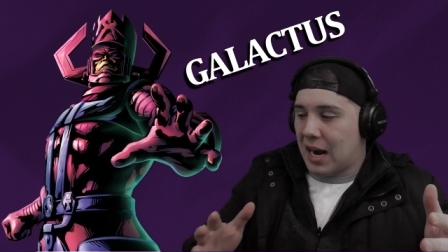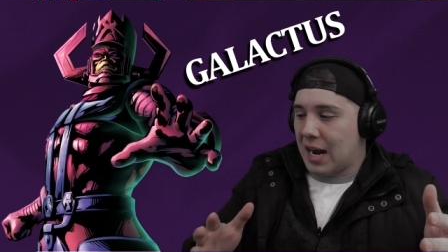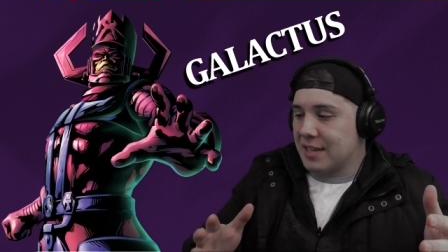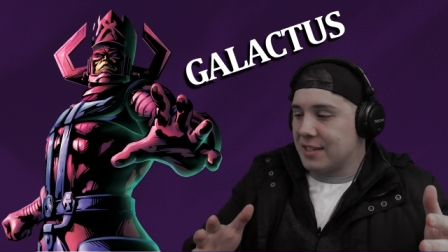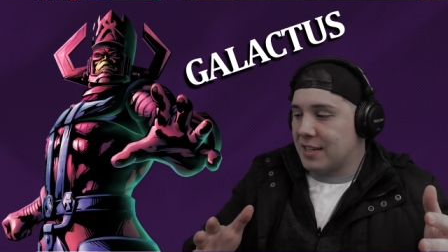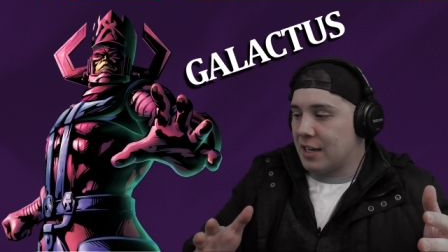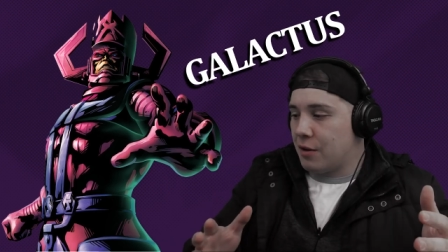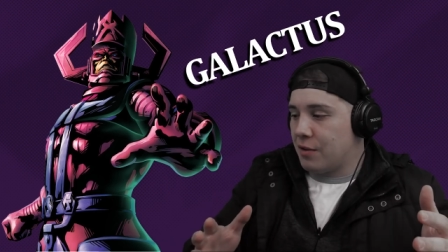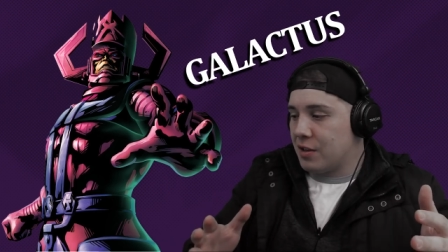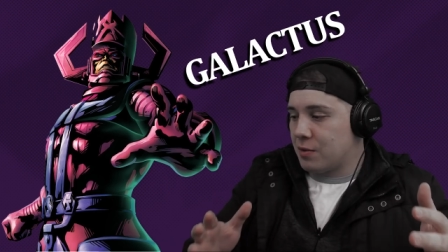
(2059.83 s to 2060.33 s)
I know
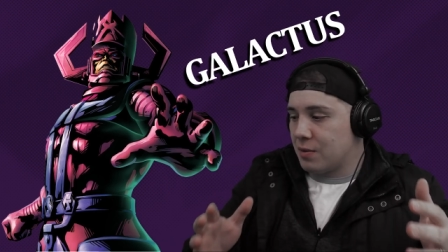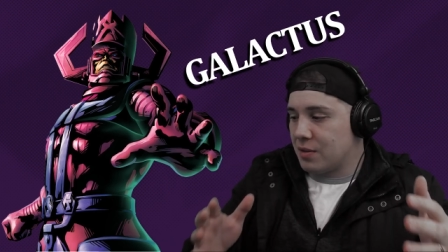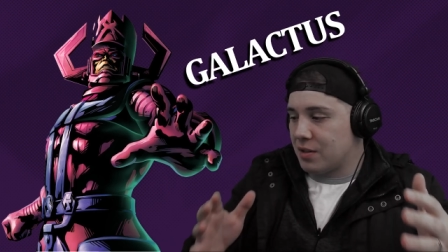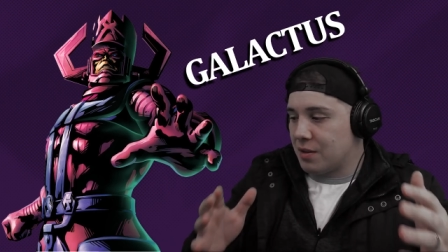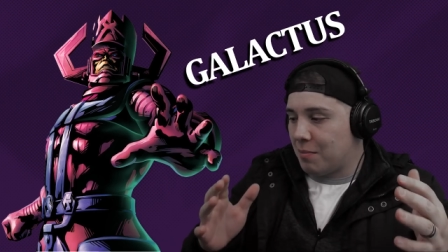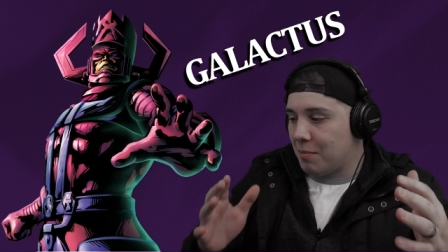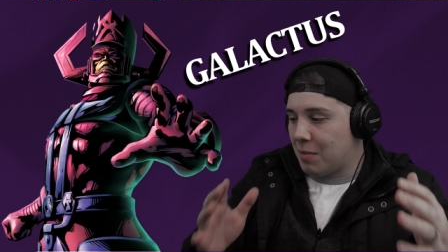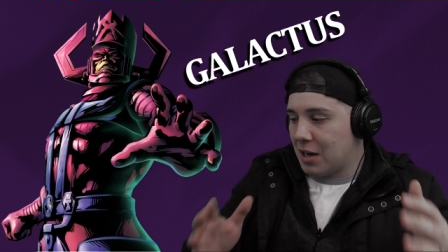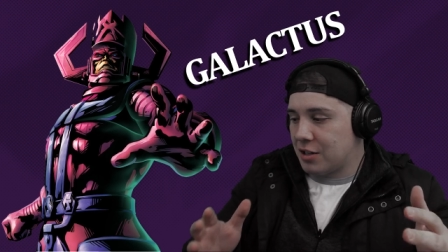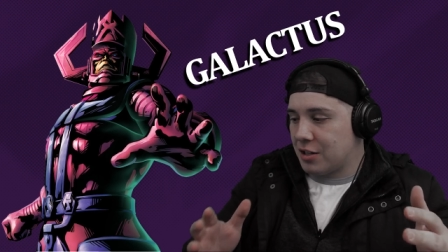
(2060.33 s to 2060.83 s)
this was a
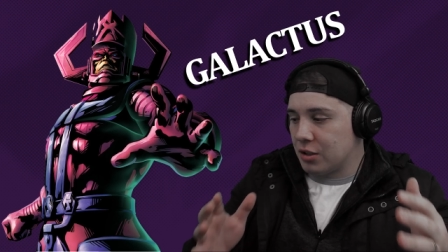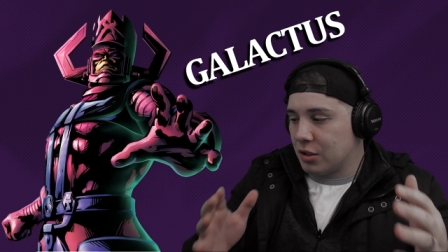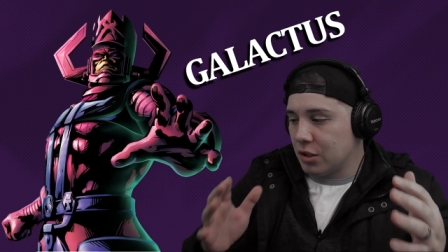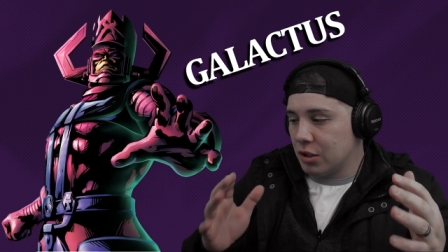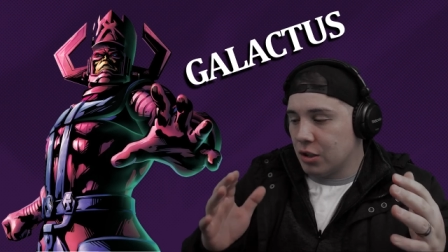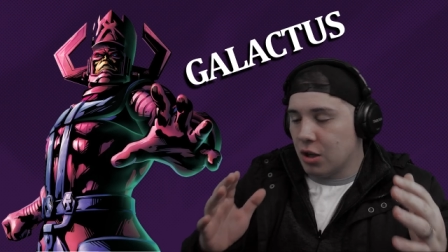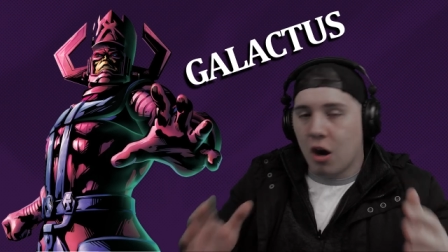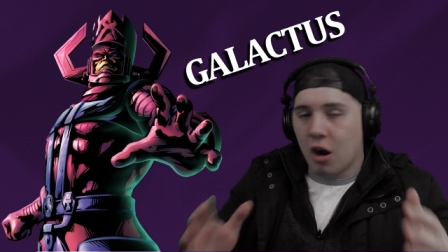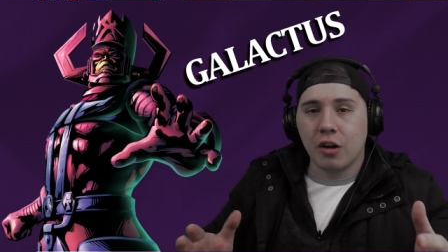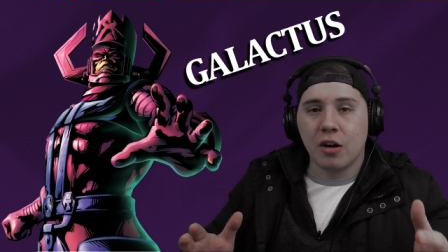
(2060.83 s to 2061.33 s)
much
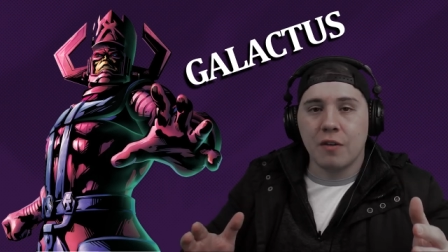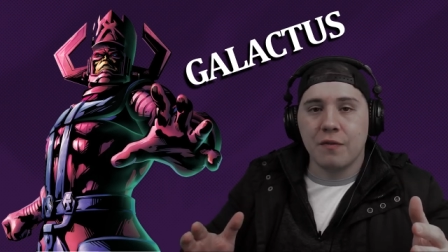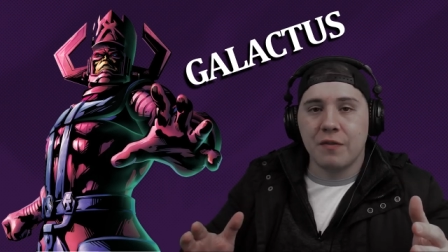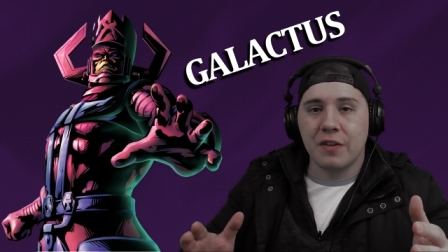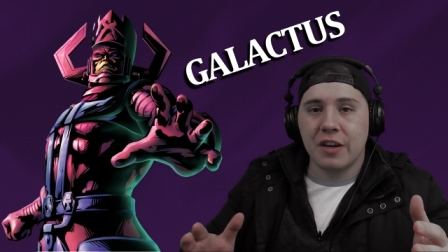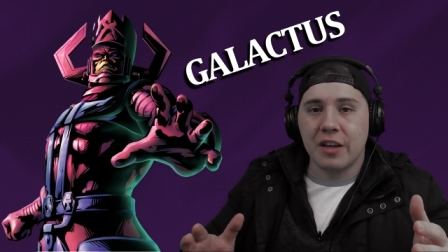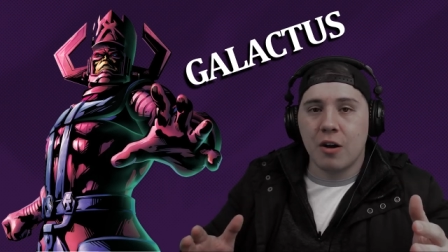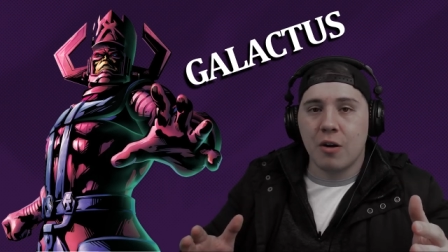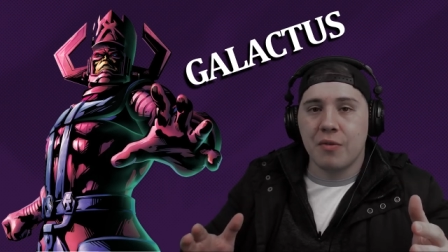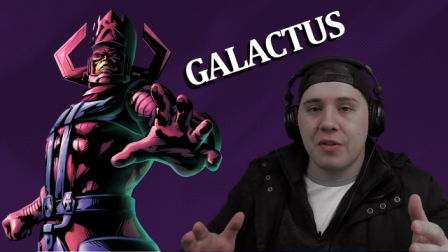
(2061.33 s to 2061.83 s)
longer
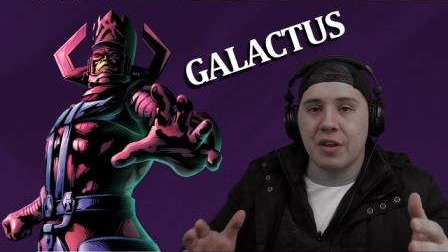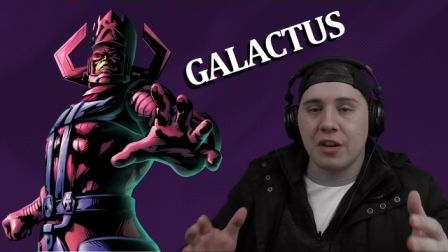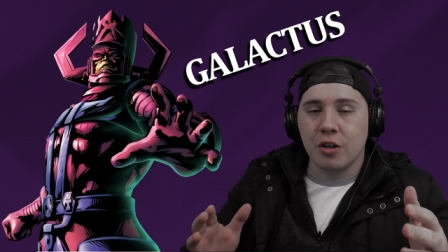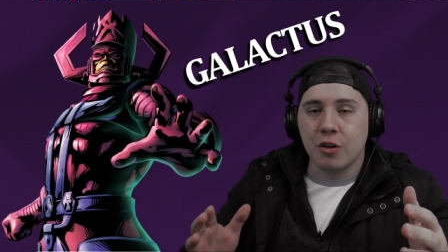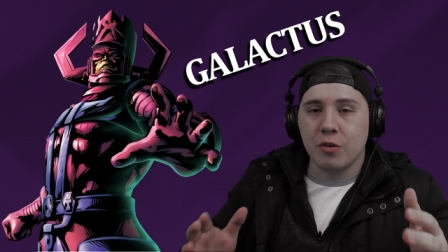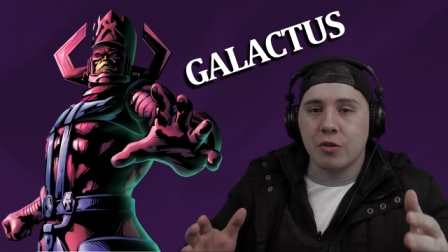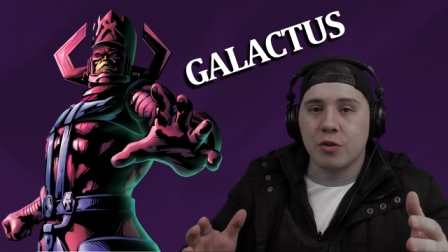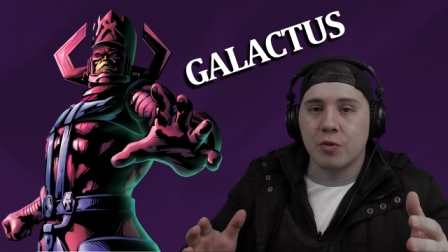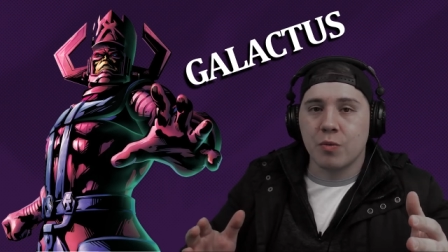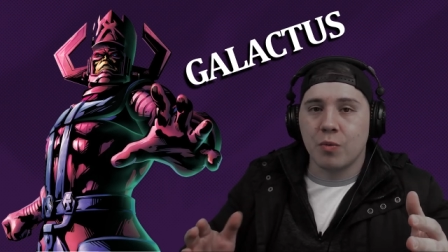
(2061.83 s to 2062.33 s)
video than
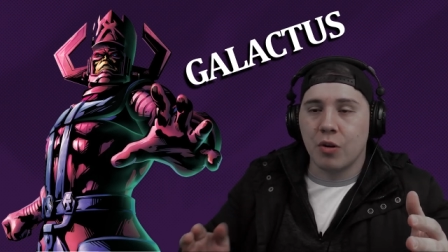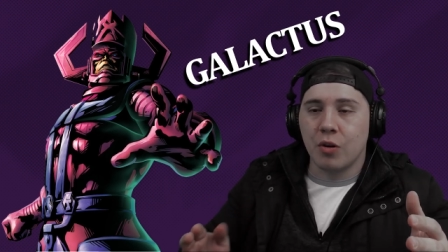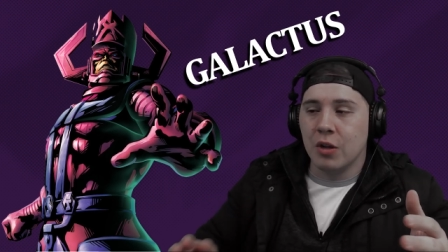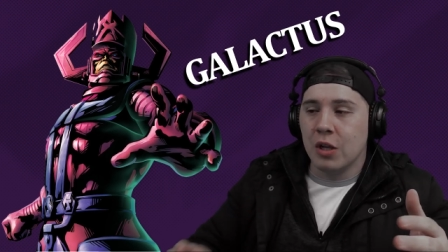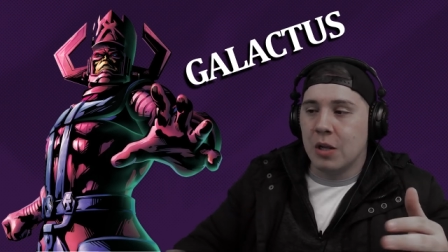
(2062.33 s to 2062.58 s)
usual,